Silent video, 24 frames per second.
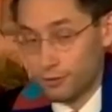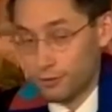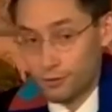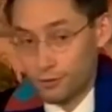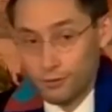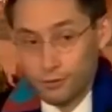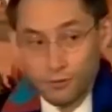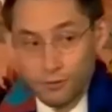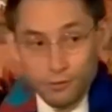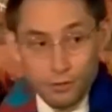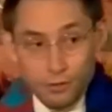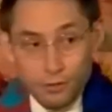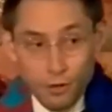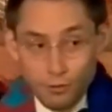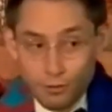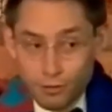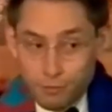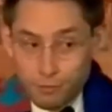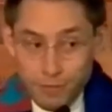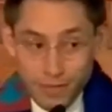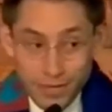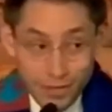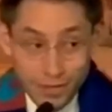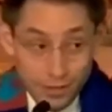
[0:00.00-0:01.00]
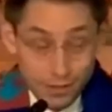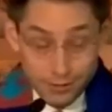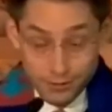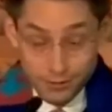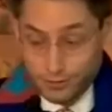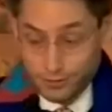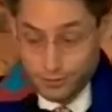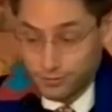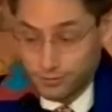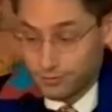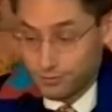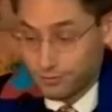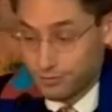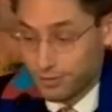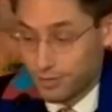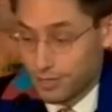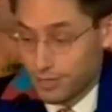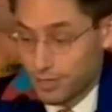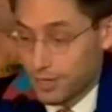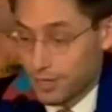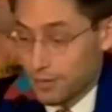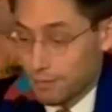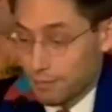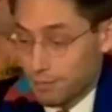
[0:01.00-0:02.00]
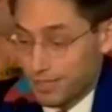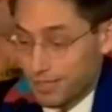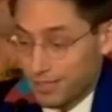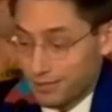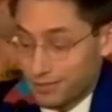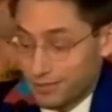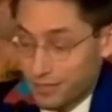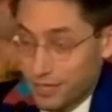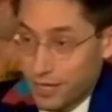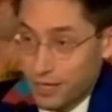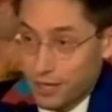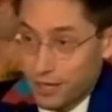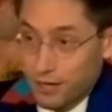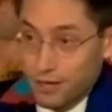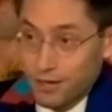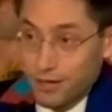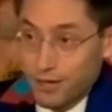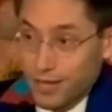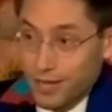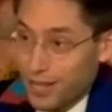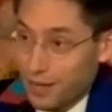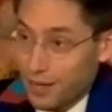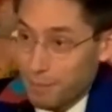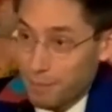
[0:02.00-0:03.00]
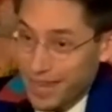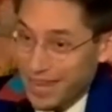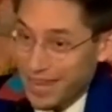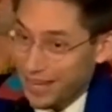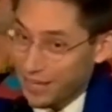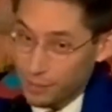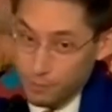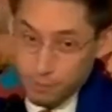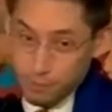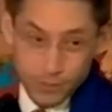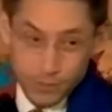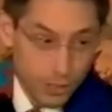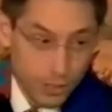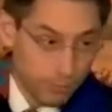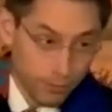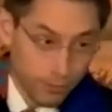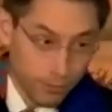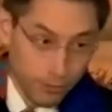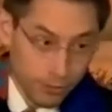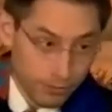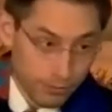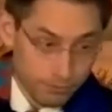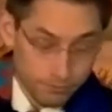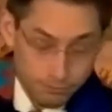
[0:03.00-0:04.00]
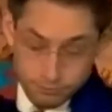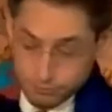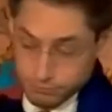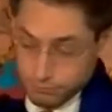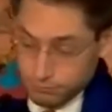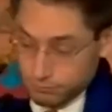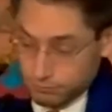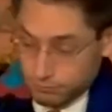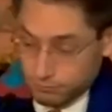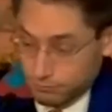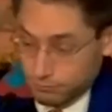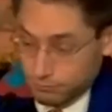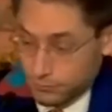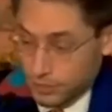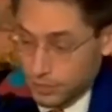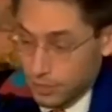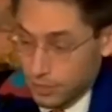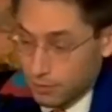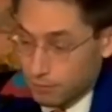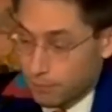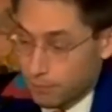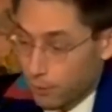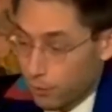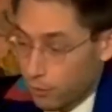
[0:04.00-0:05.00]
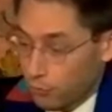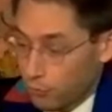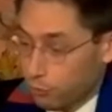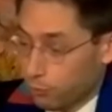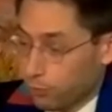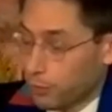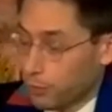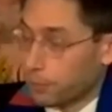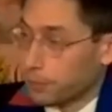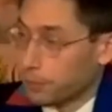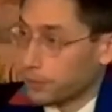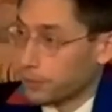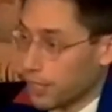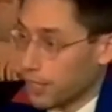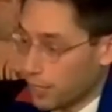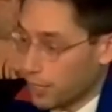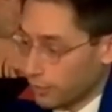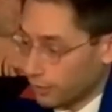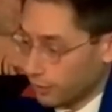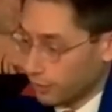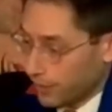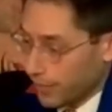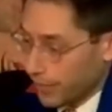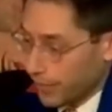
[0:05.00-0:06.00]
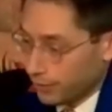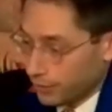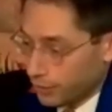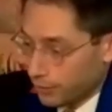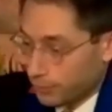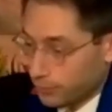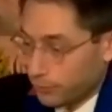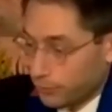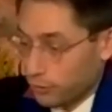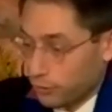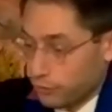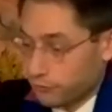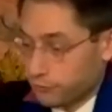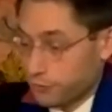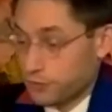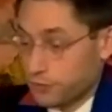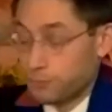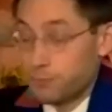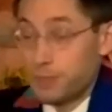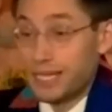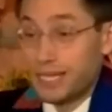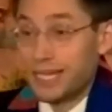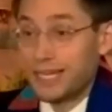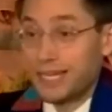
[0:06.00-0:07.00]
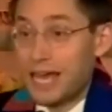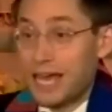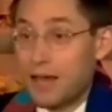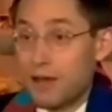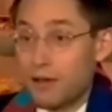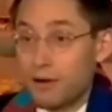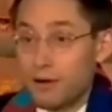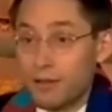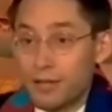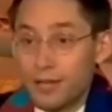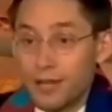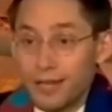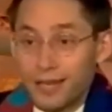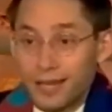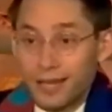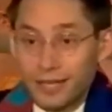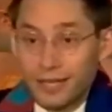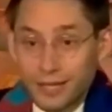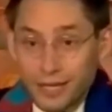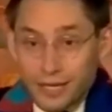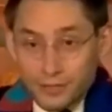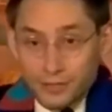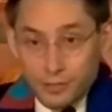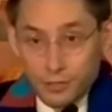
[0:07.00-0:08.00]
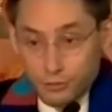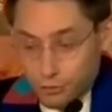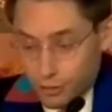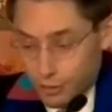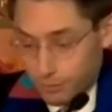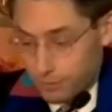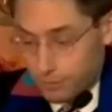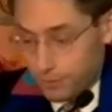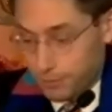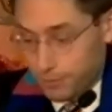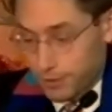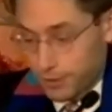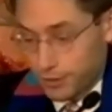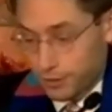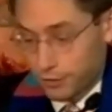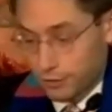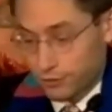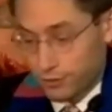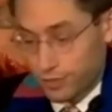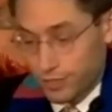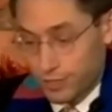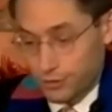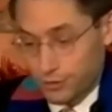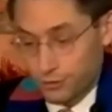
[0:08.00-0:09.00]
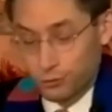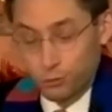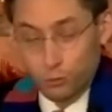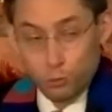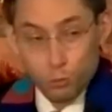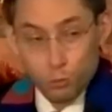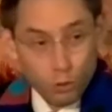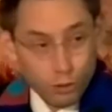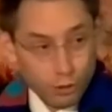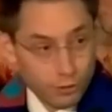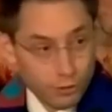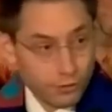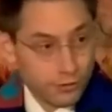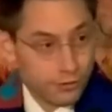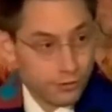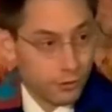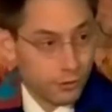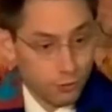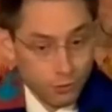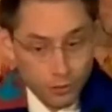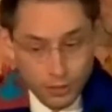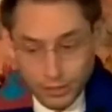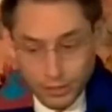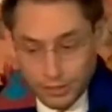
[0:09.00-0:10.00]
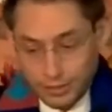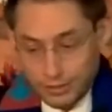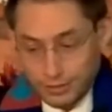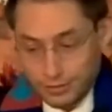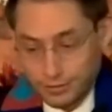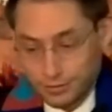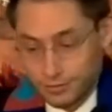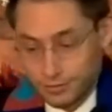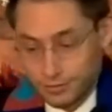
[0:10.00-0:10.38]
noted by us, because they are not MAGA people. Both were applauded by liberals for speaking out against the Trump administration's worst qualities.